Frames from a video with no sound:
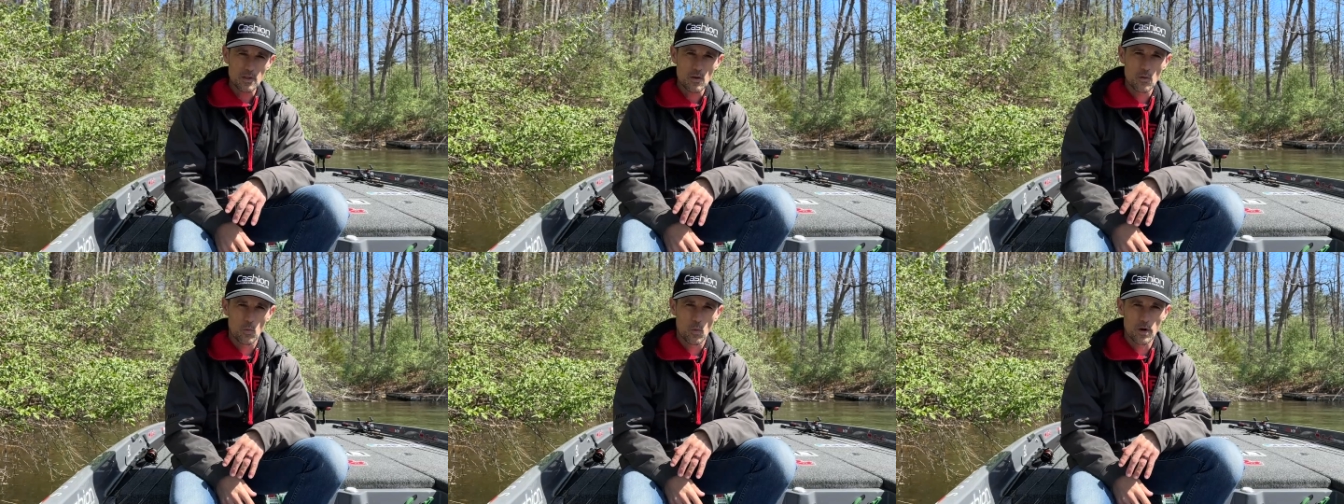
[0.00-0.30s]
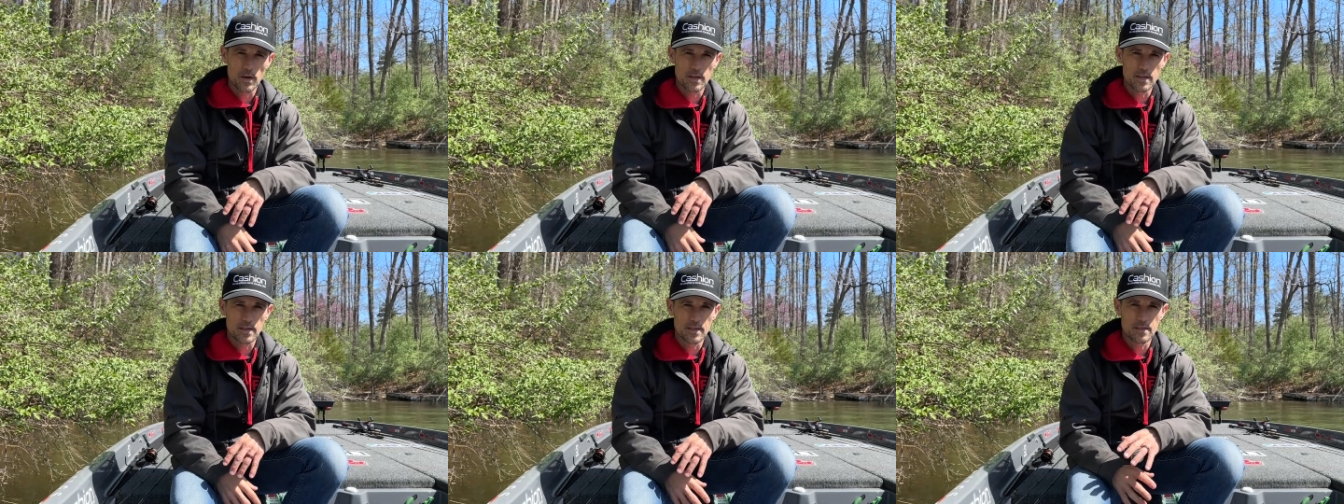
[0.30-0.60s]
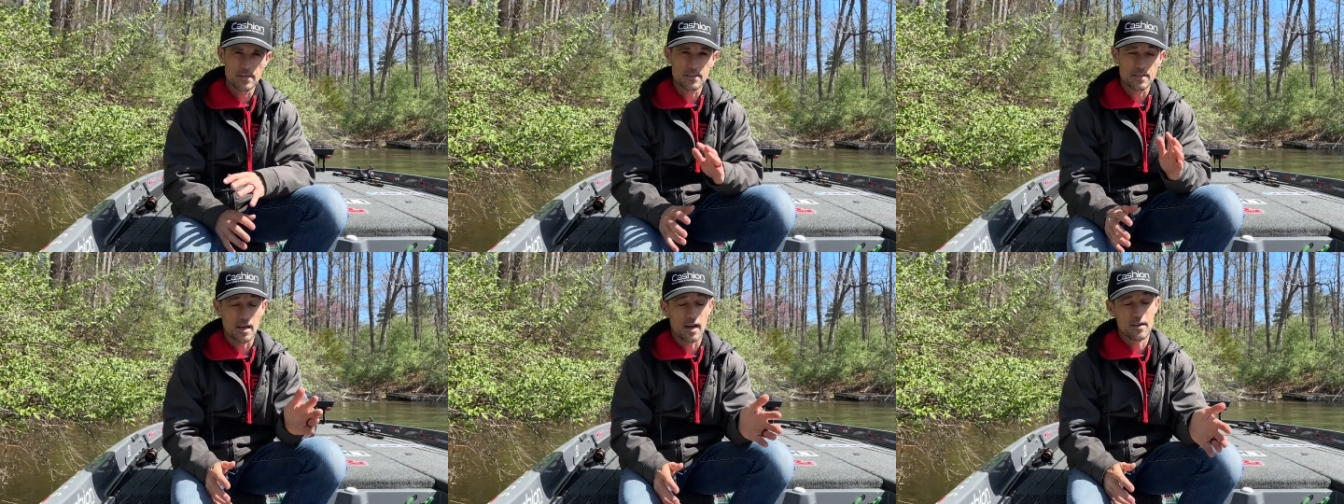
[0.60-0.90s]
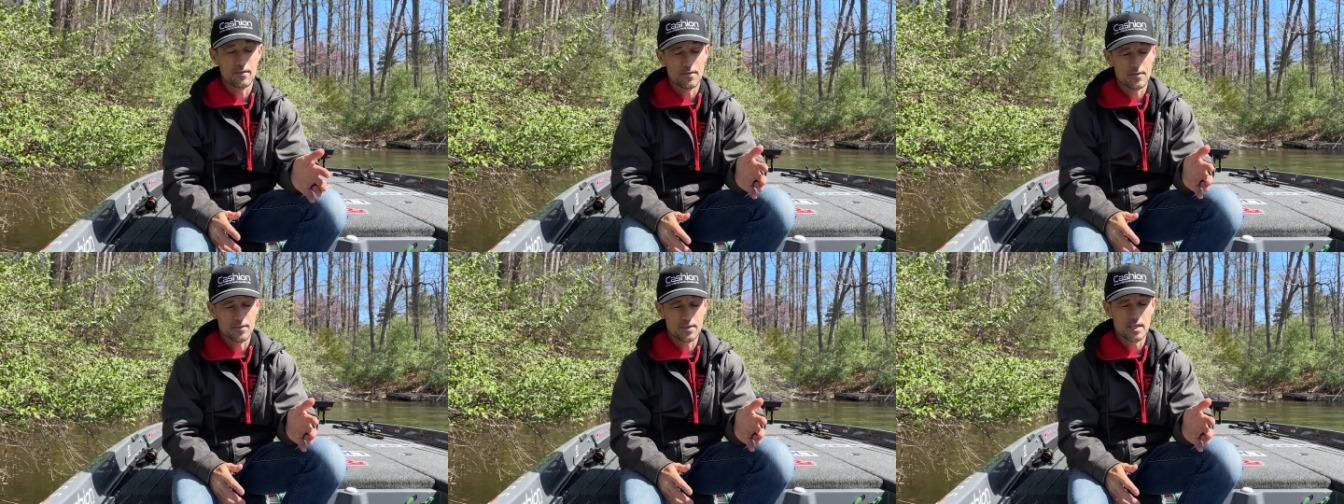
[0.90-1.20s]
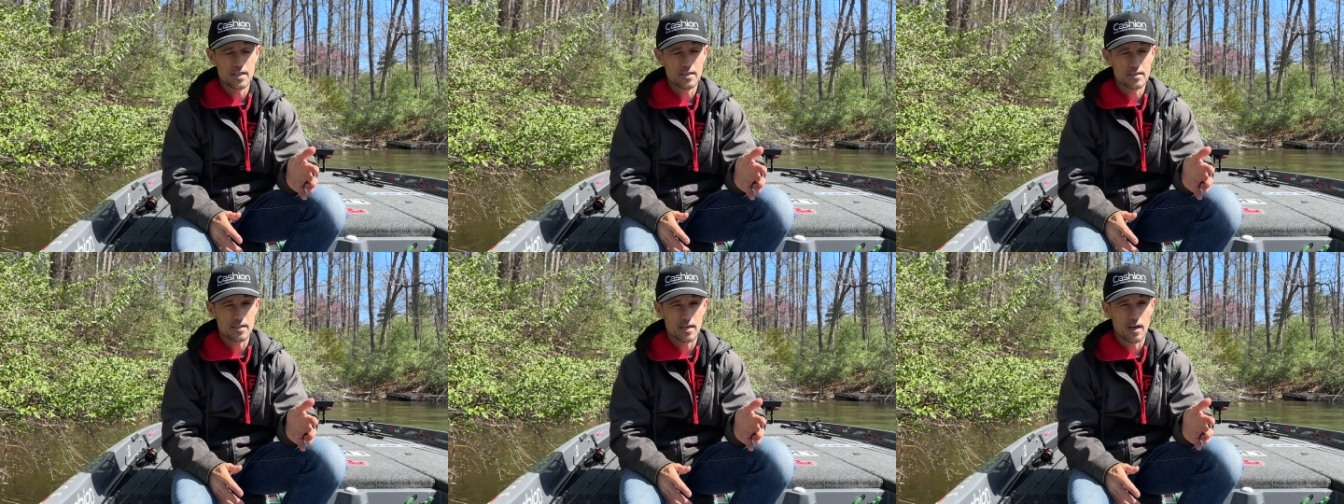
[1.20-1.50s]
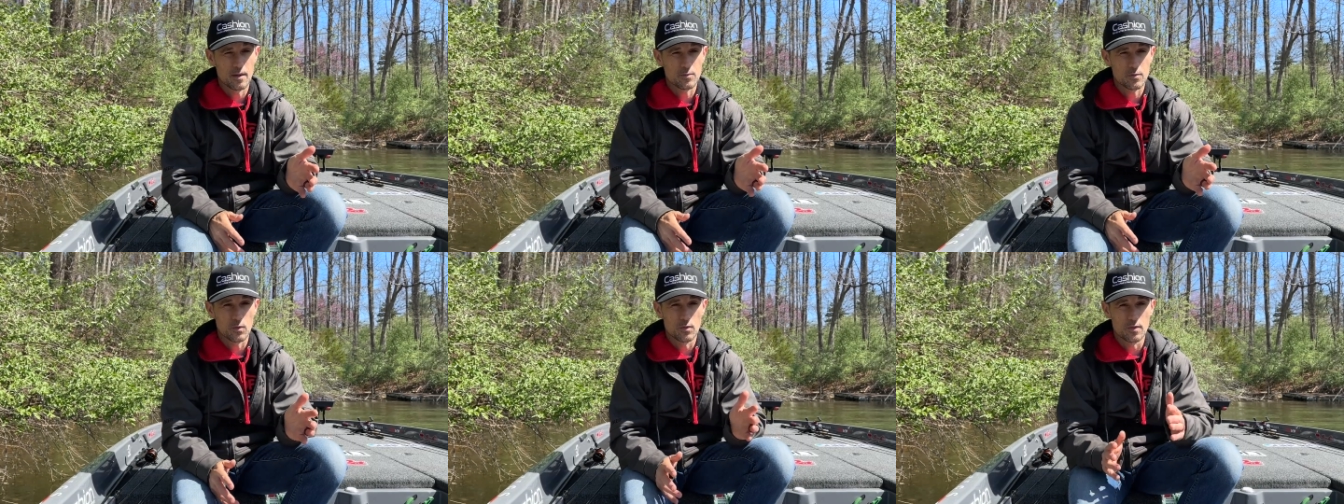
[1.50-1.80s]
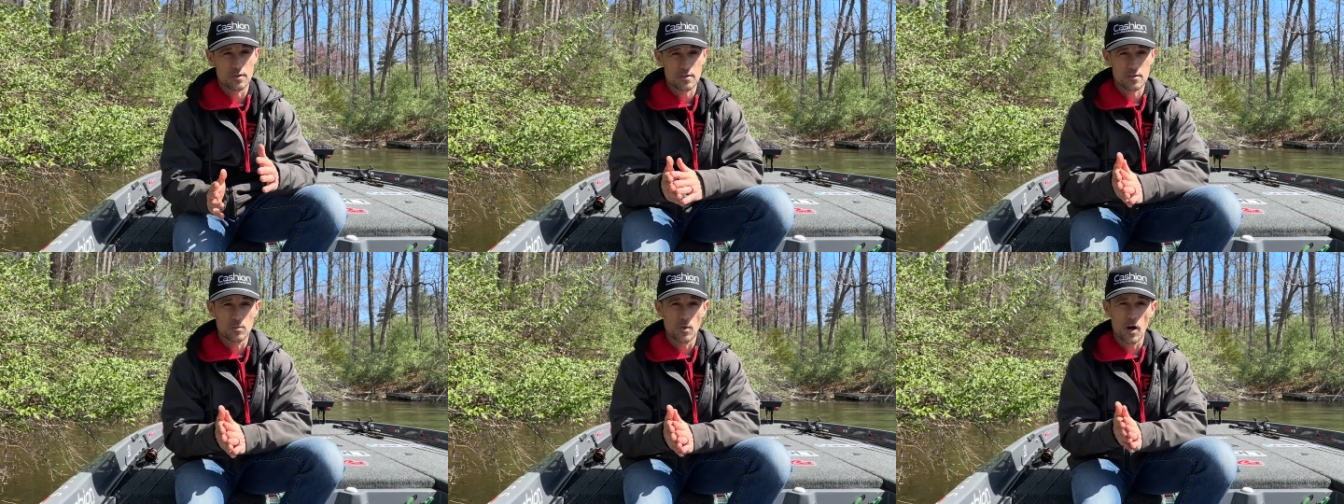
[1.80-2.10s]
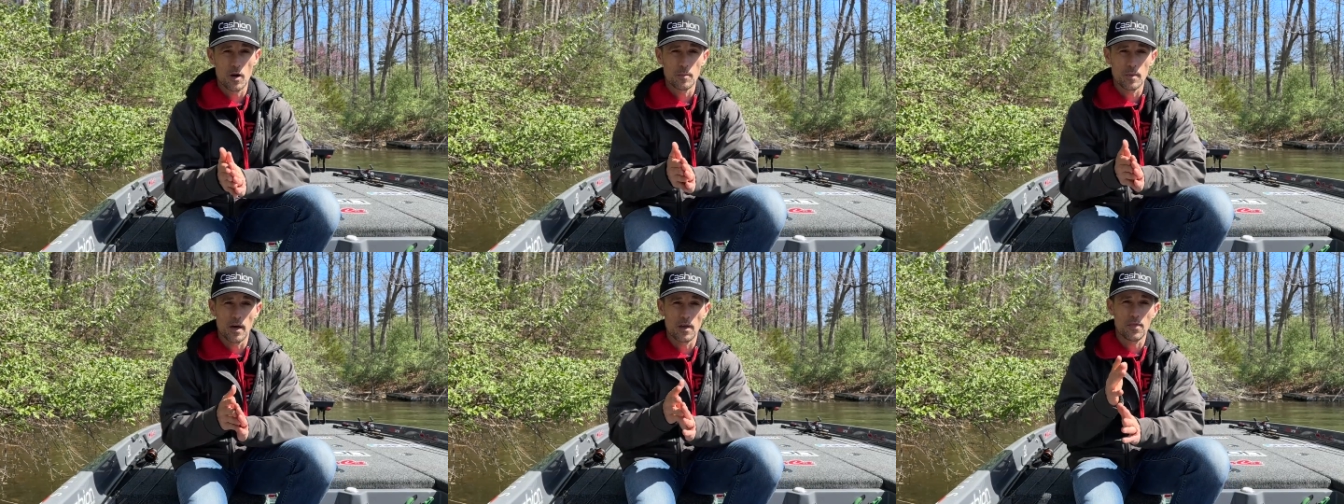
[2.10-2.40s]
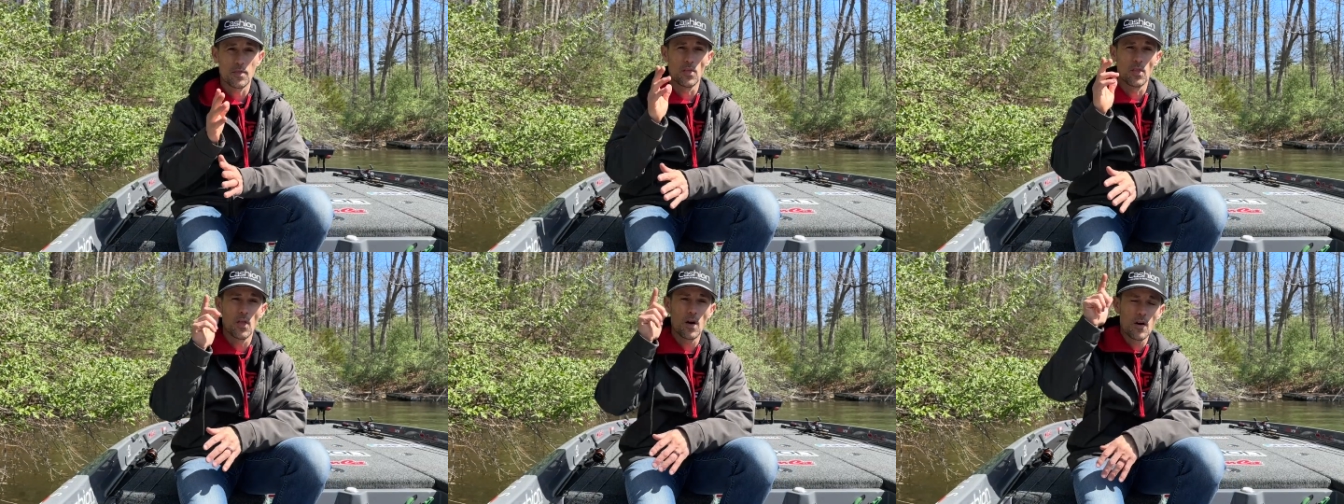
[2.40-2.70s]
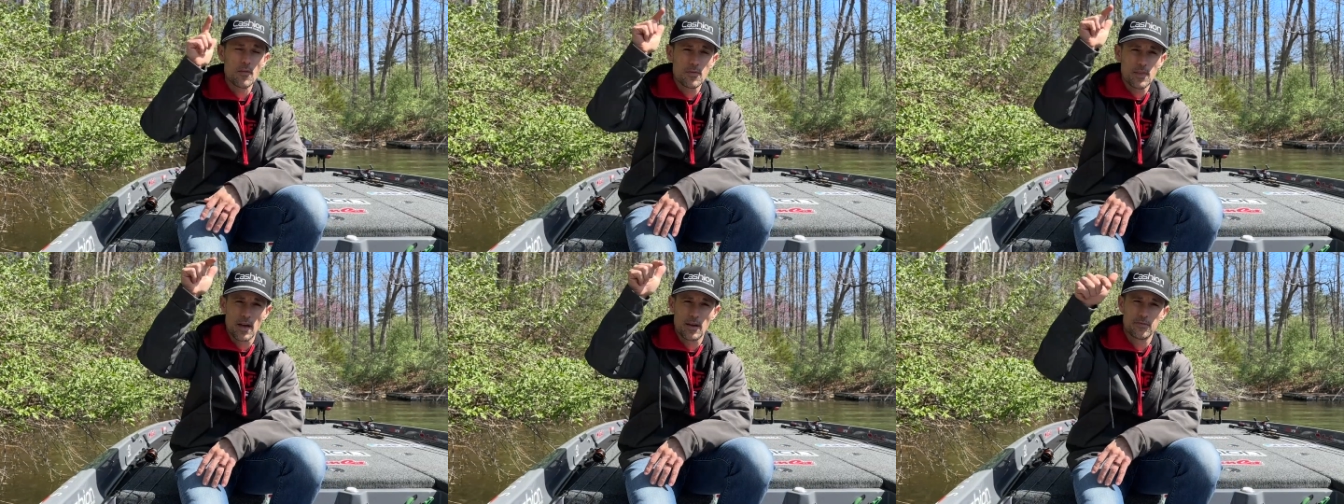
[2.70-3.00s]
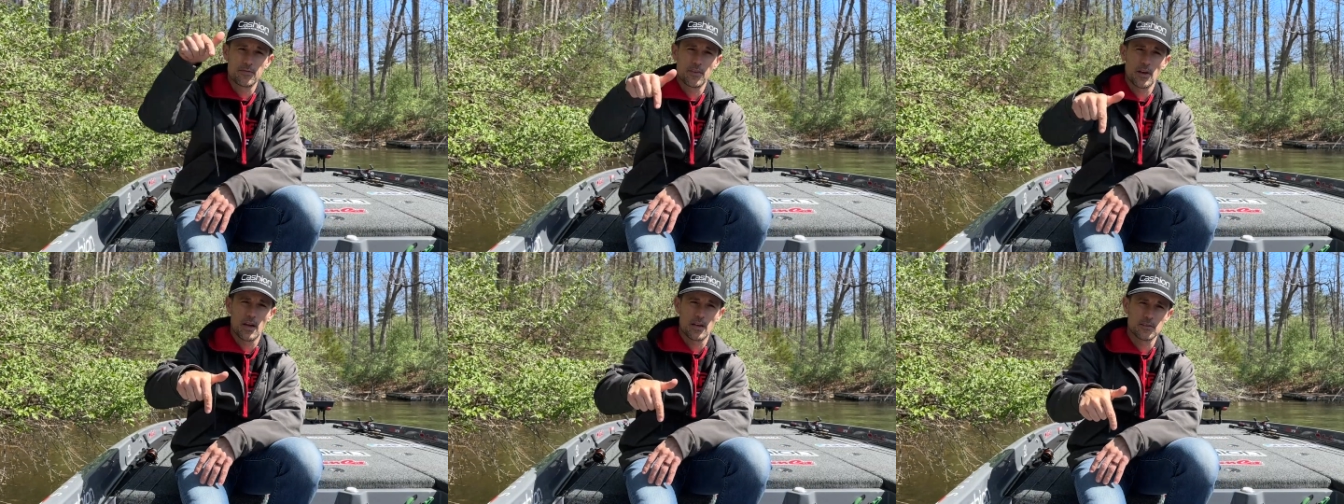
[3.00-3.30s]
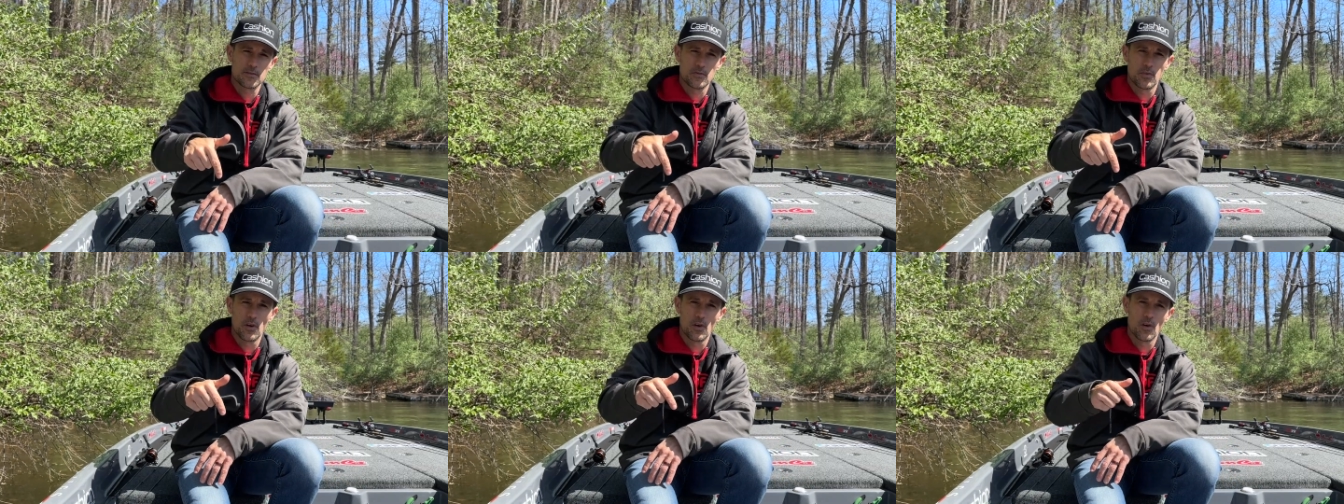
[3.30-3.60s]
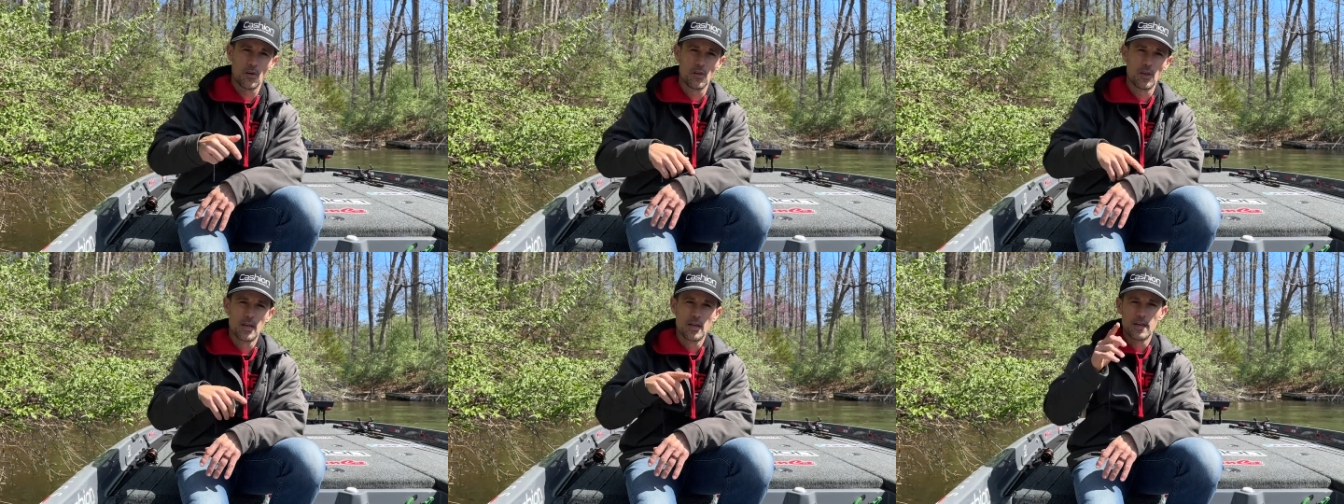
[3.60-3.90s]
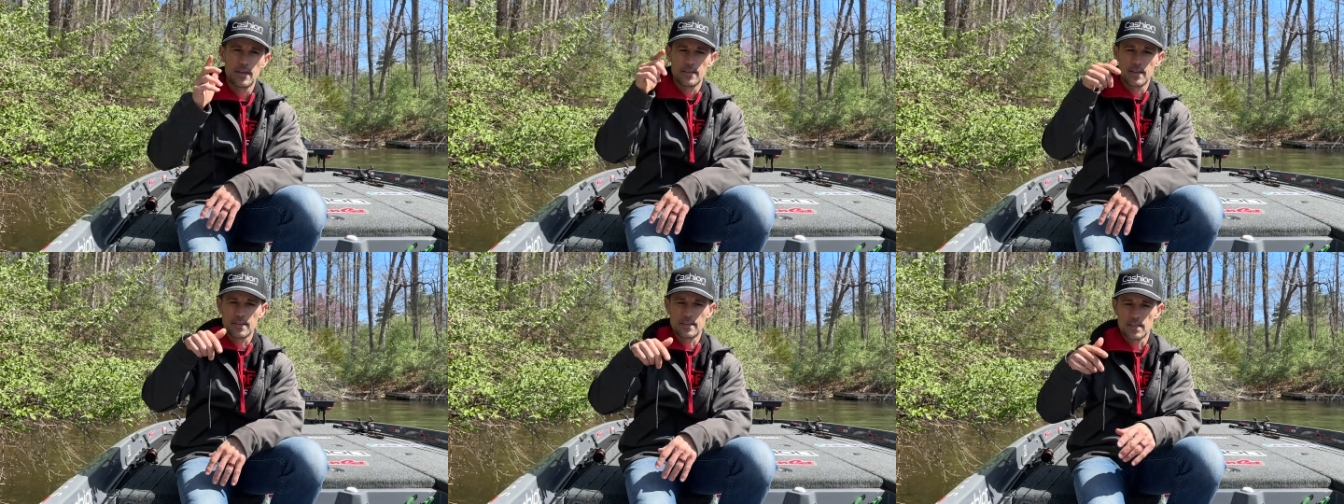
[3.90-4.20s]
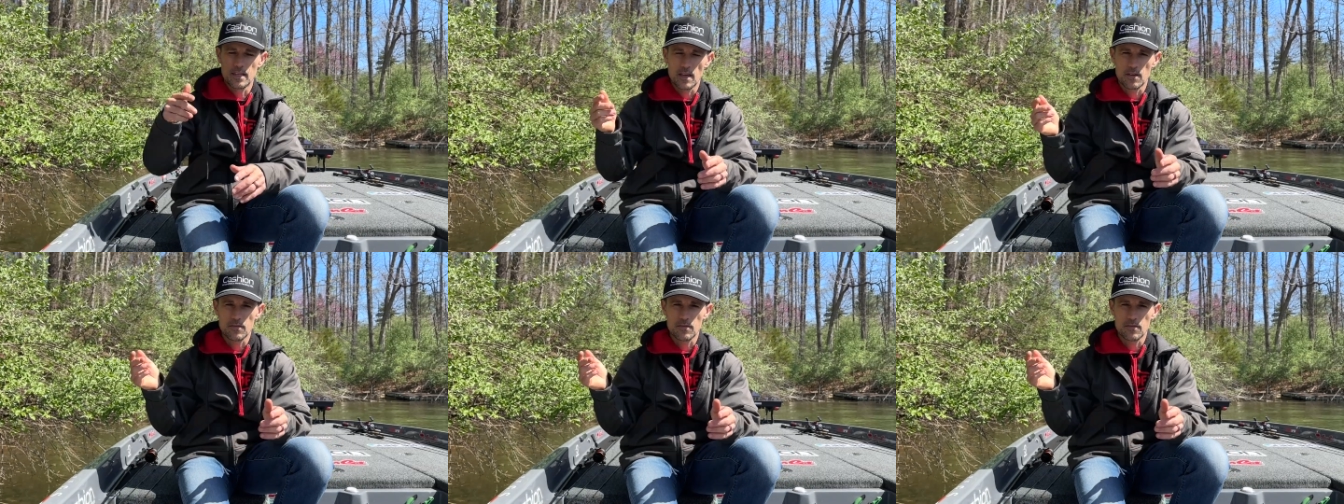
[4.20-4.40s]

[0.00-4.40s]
what it is. I've seen times where the smallmouth love that fast fall. They see that